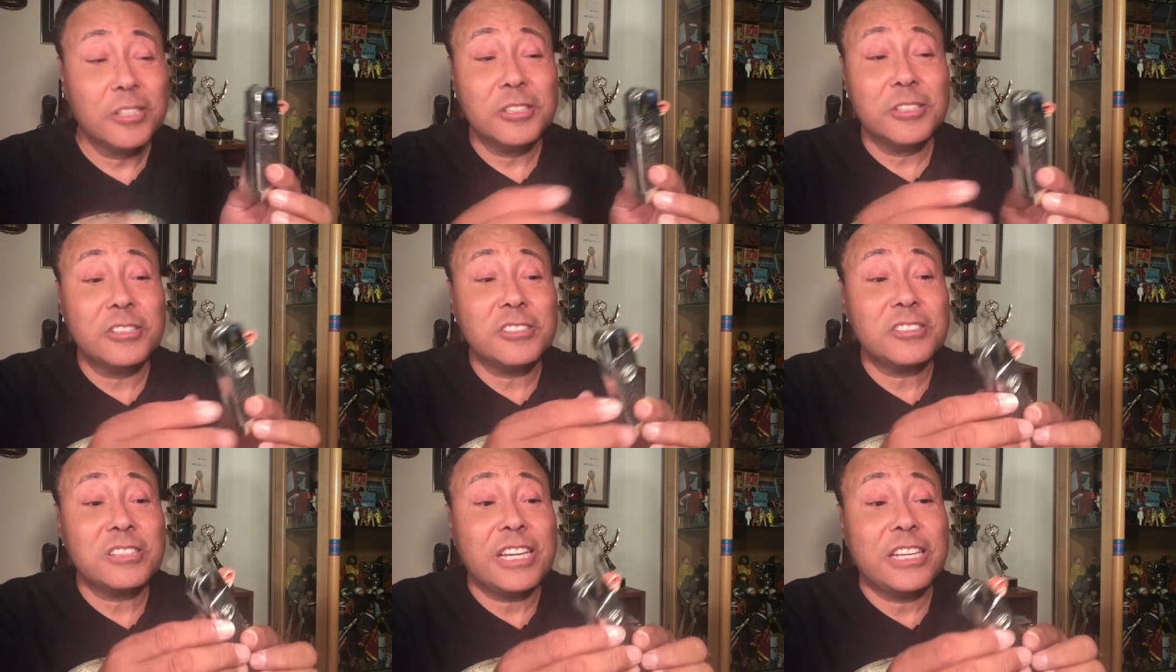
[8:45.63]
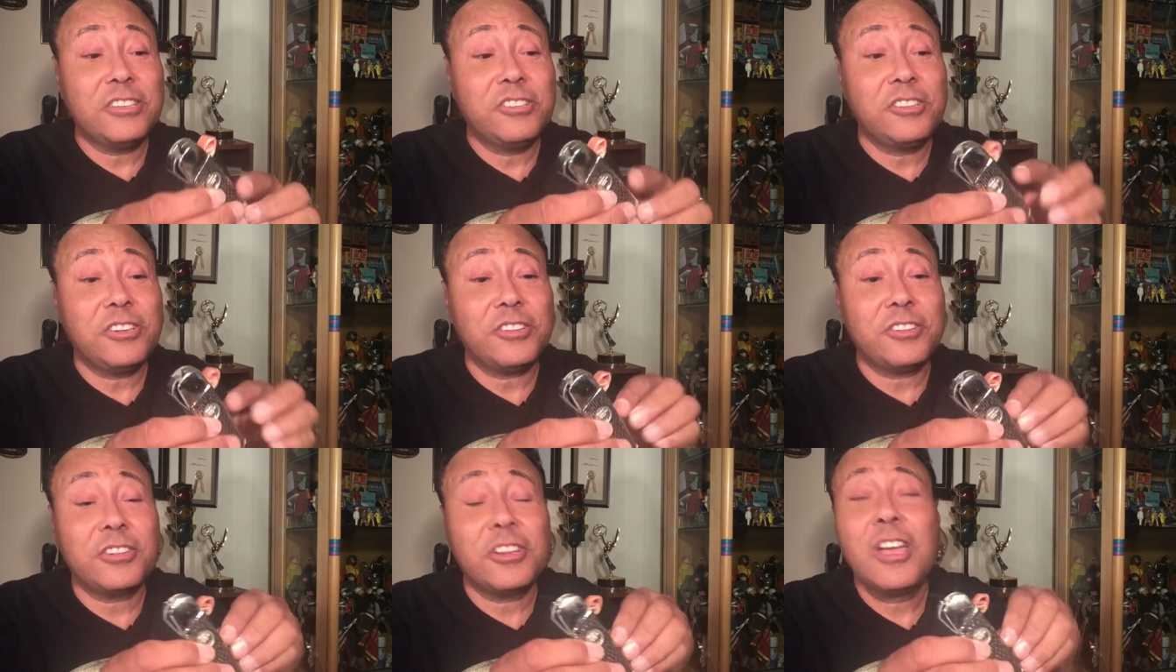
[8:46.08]
Looks like
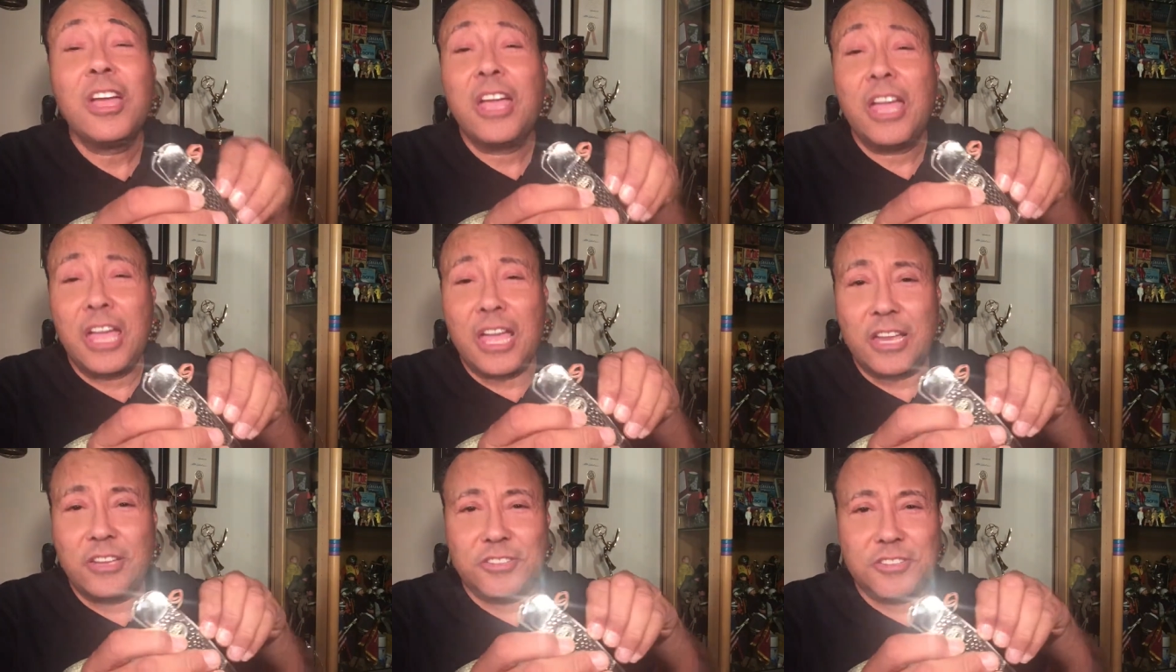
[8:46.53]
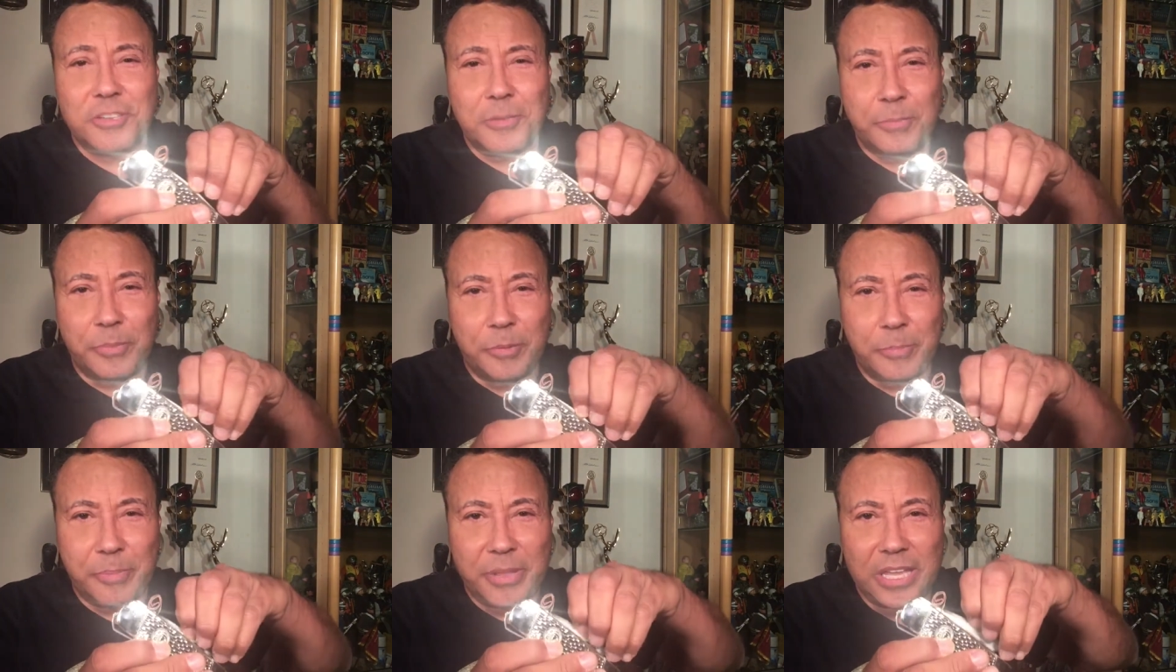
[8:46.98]
just a
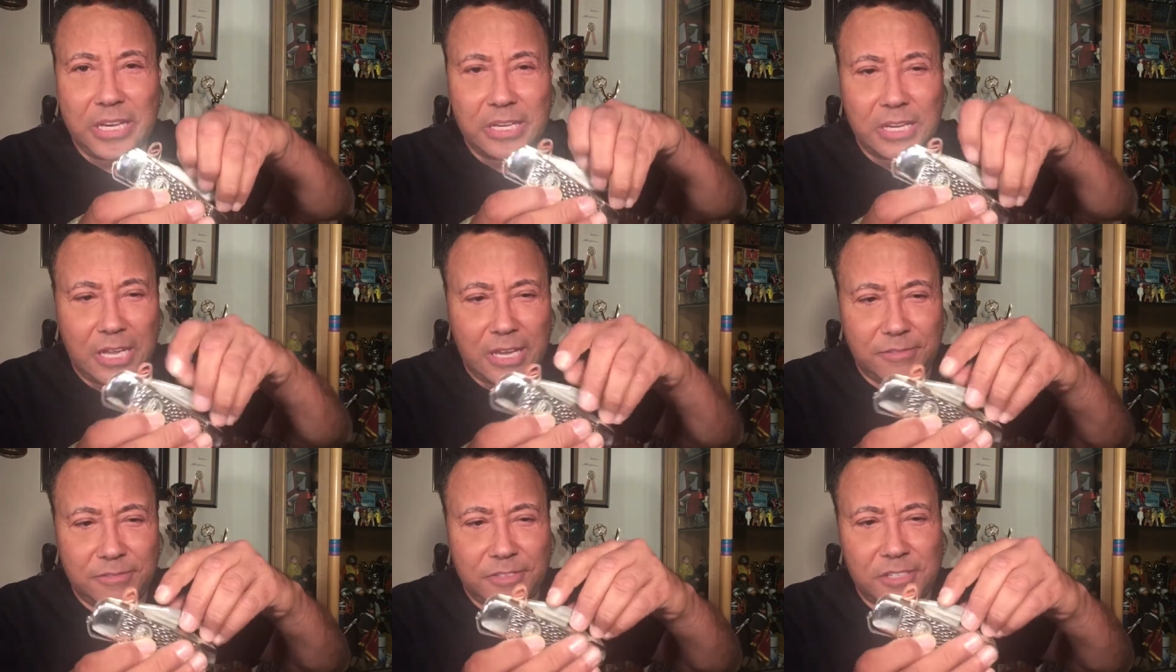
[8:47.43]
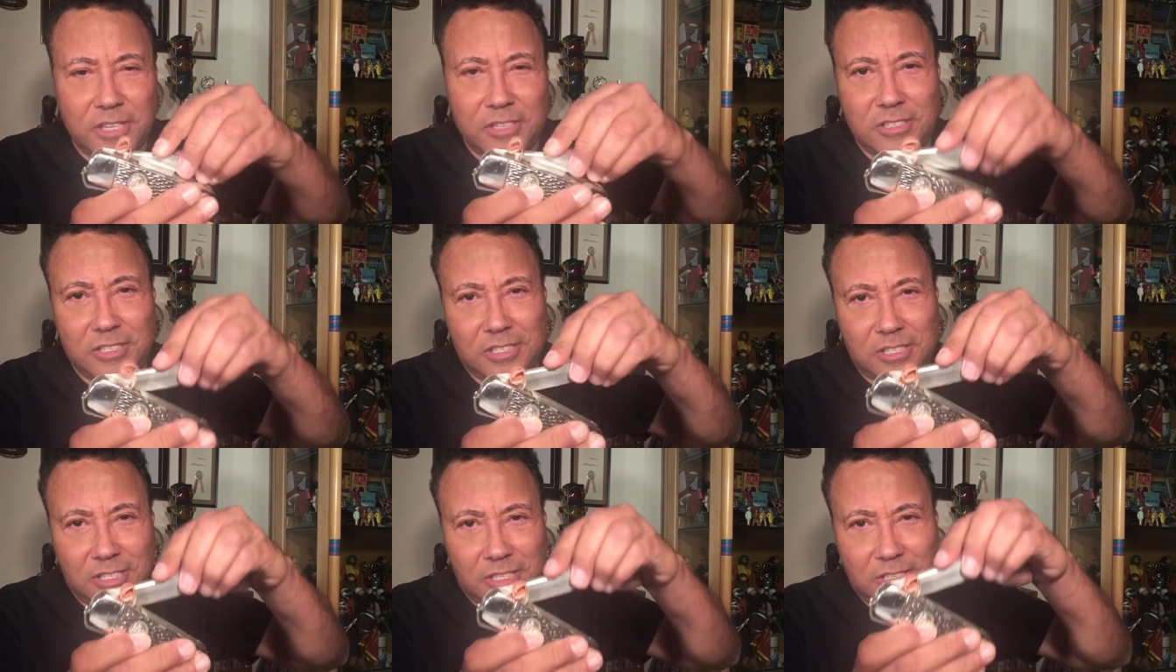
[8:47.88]
simple penknife,
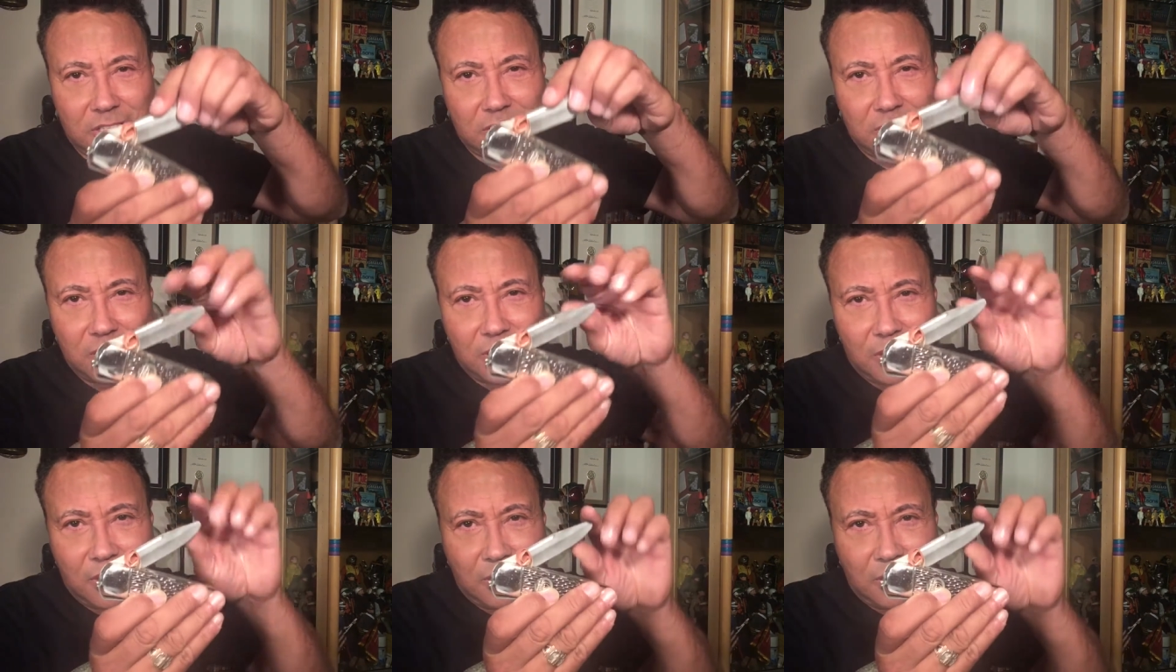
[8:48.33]
doesn't it?